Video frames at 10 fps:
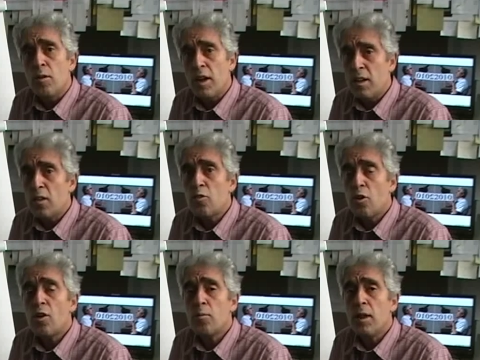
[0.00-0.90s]
we are in the
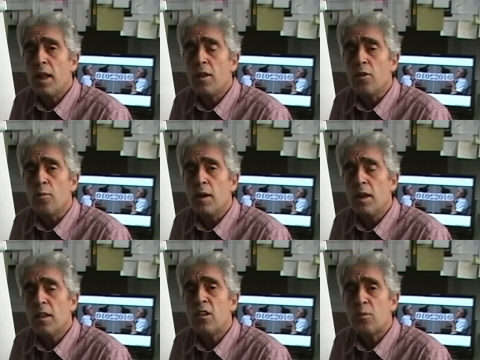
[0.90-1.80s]
third millennium,
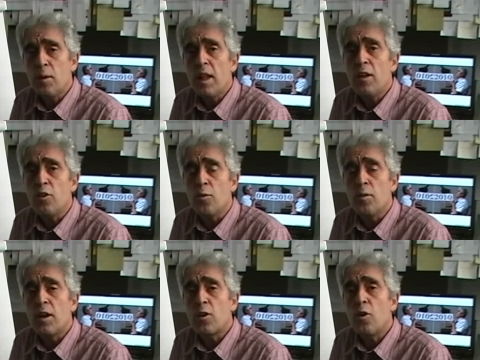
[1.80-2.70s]
in this millennium,
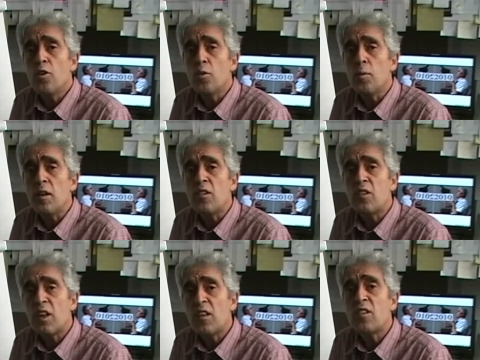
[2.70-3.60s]
there are going to be
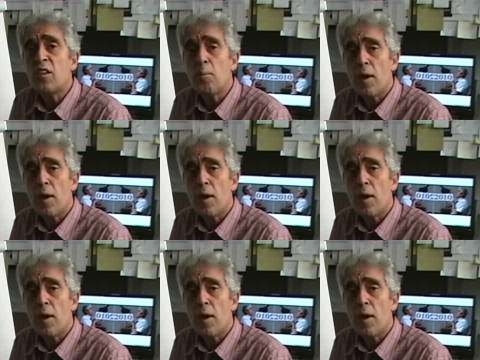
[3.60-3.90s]
60